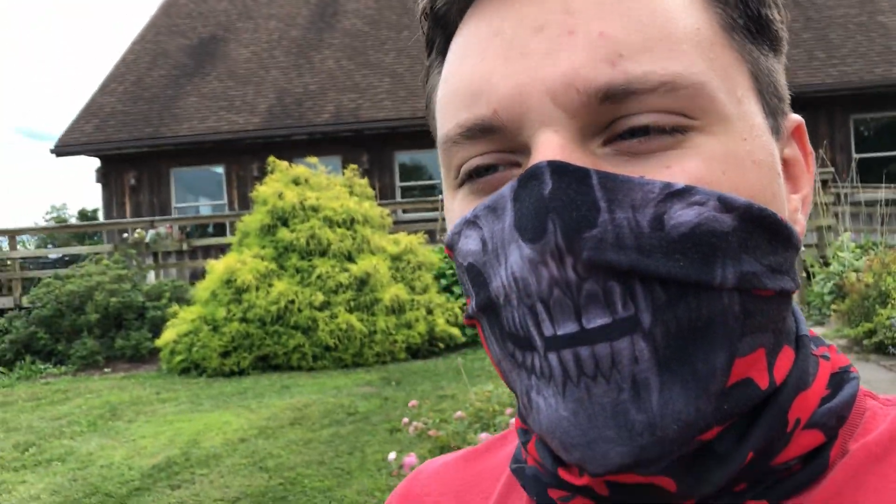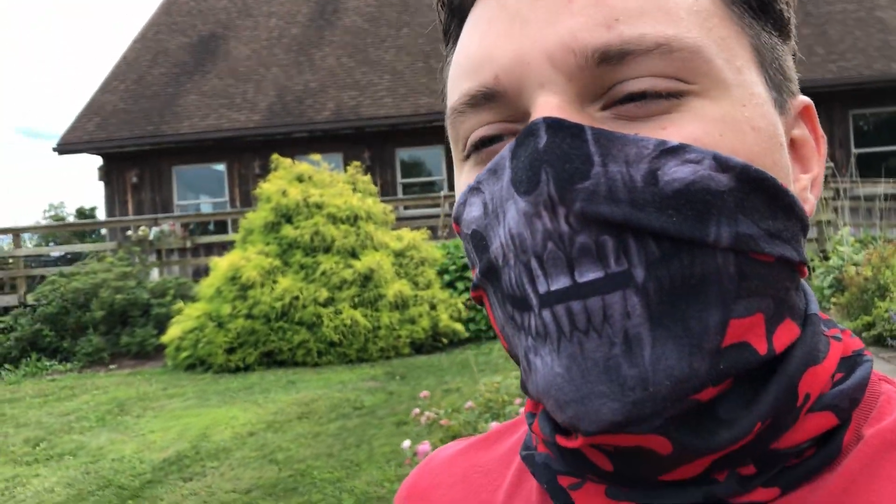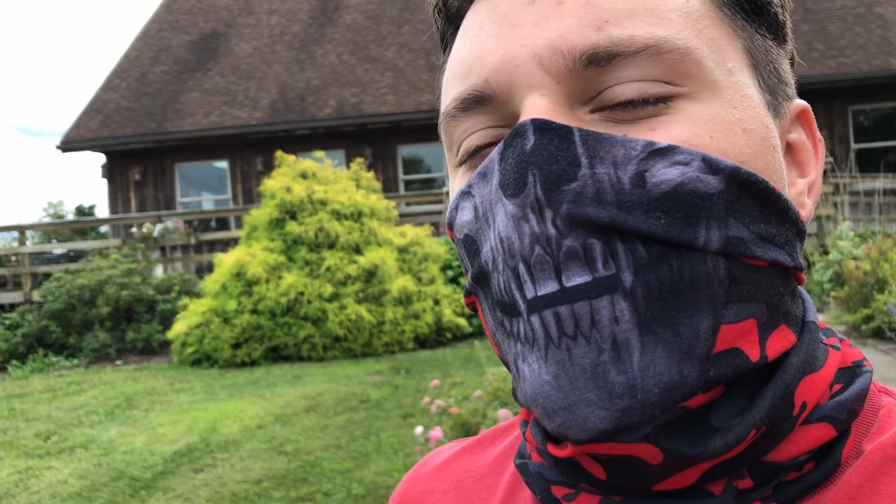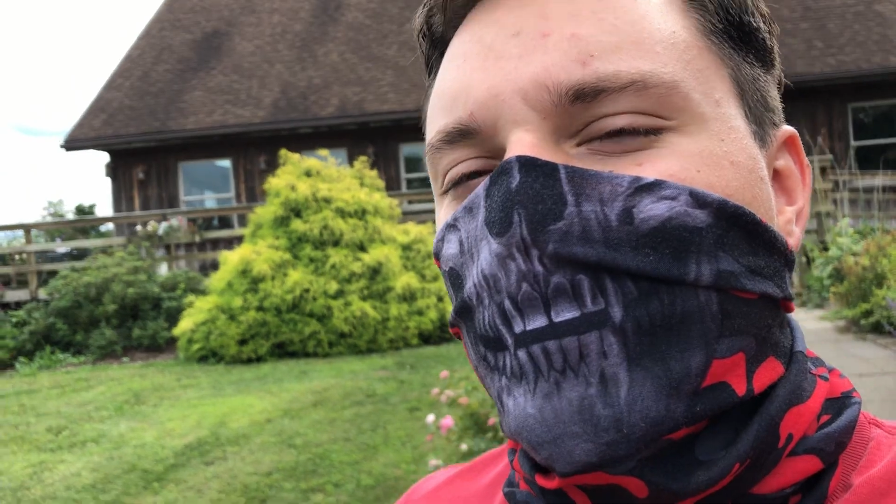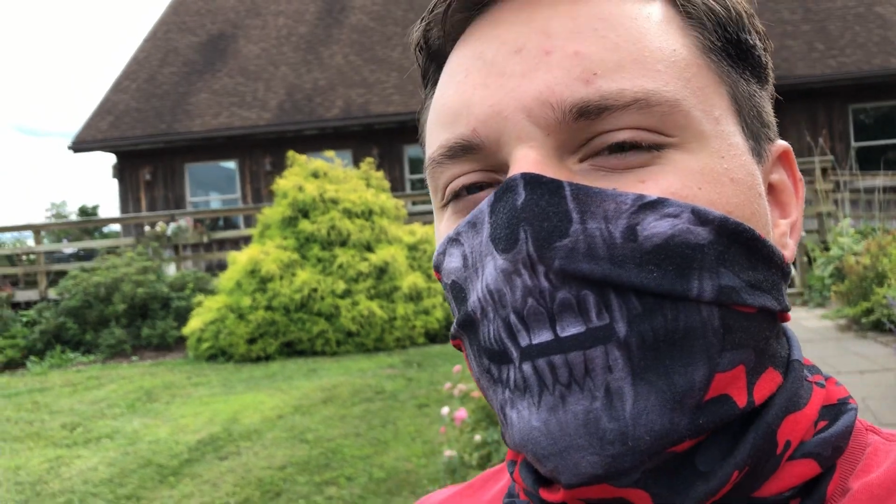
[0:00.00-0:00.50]

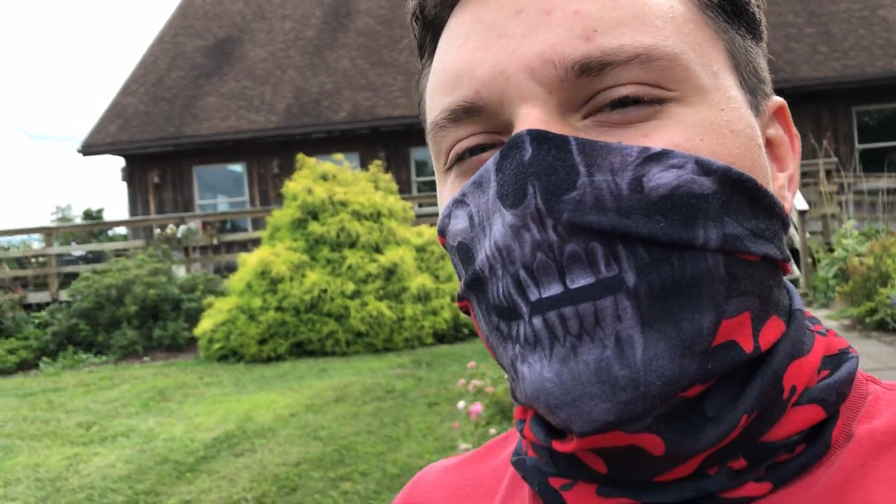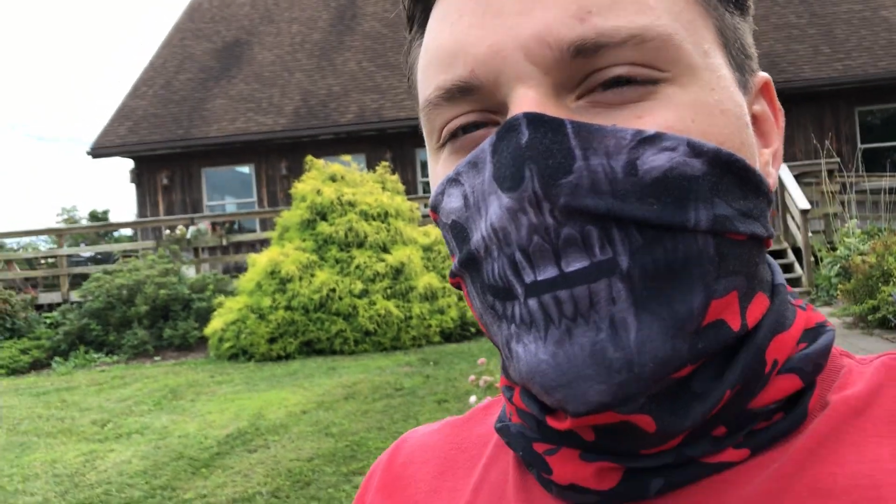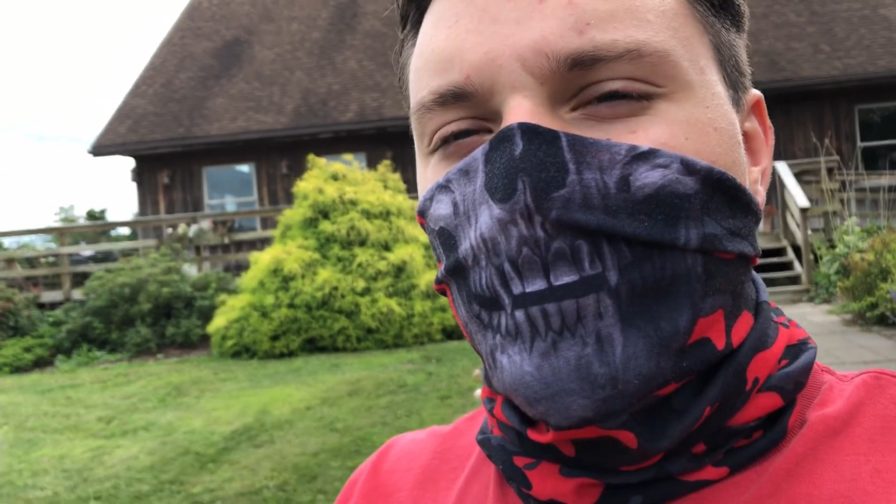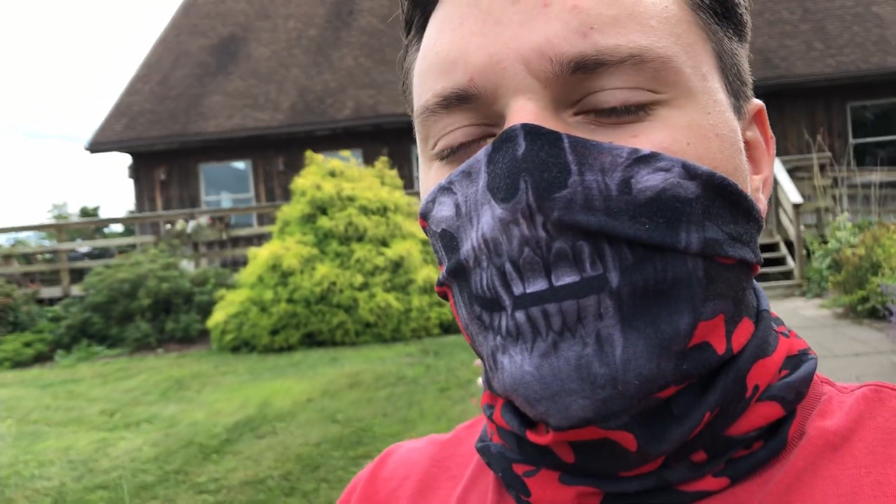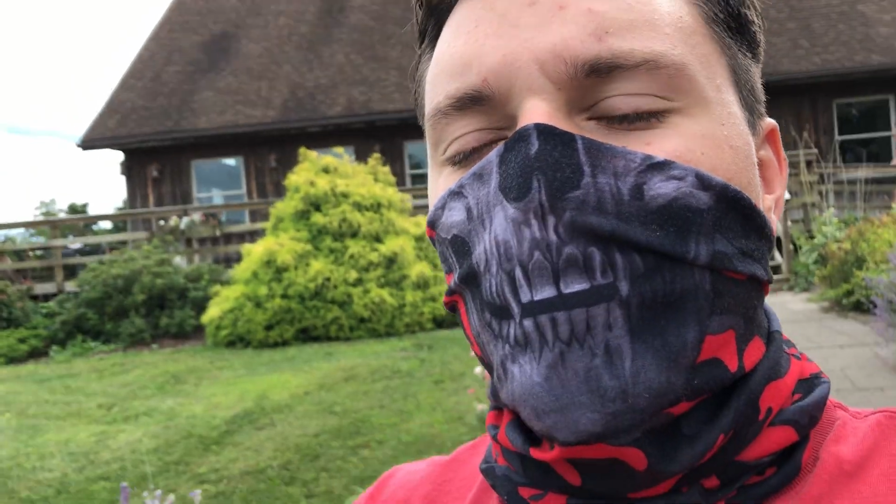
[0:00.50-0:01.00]
wasn't as
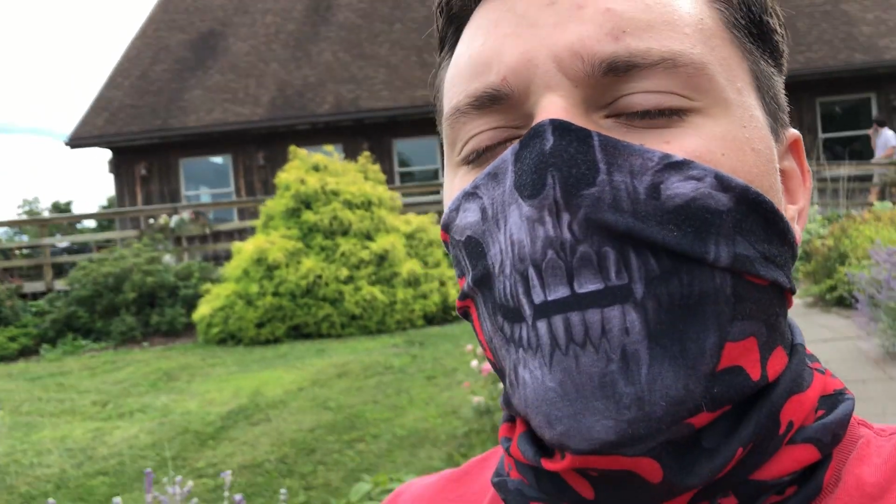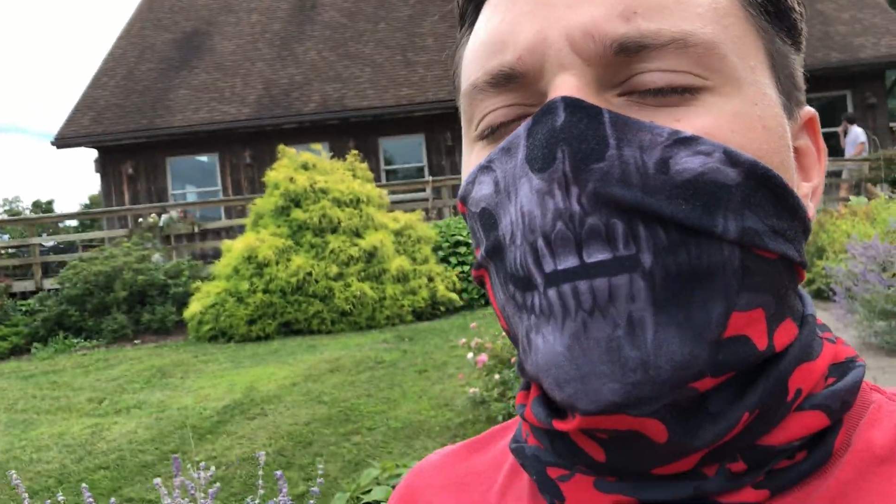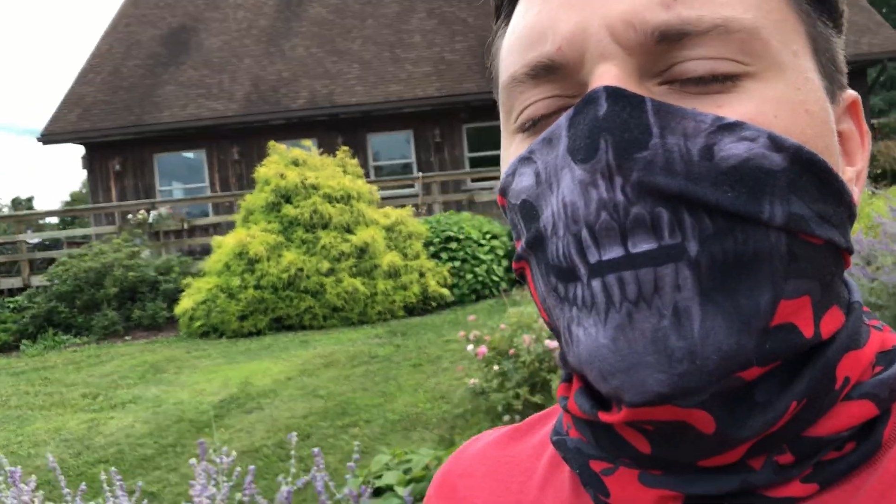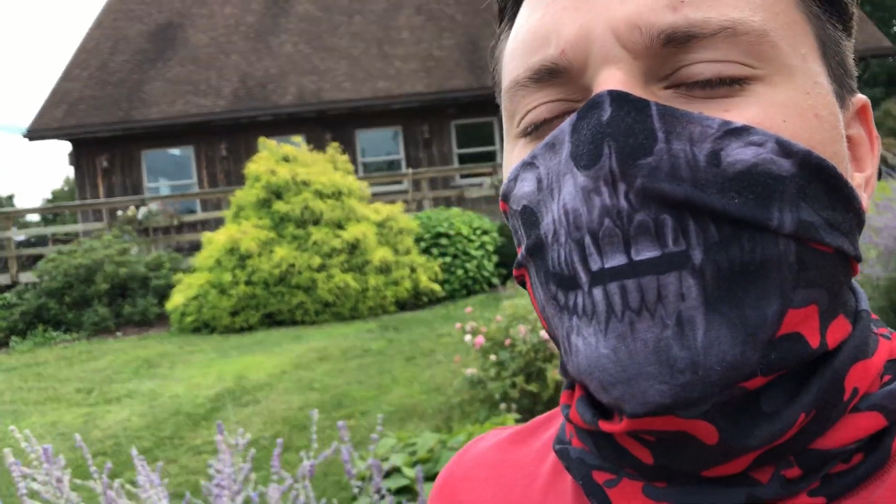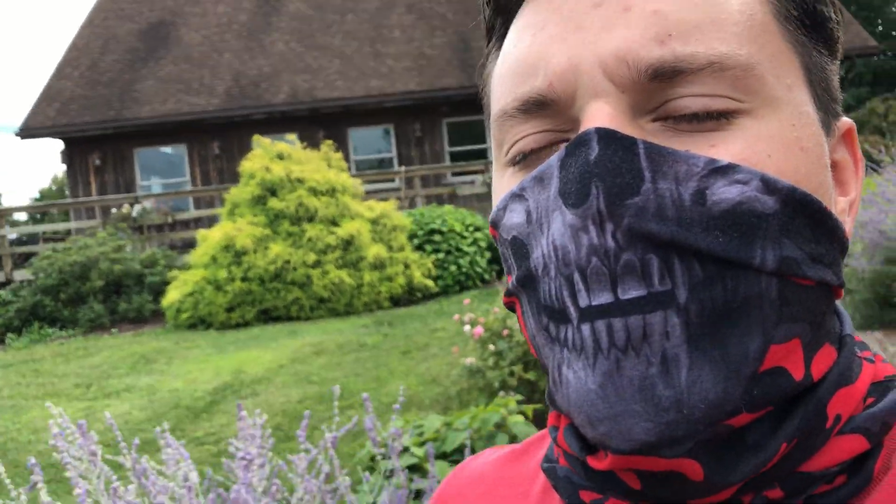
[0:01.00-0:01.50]
good as the winery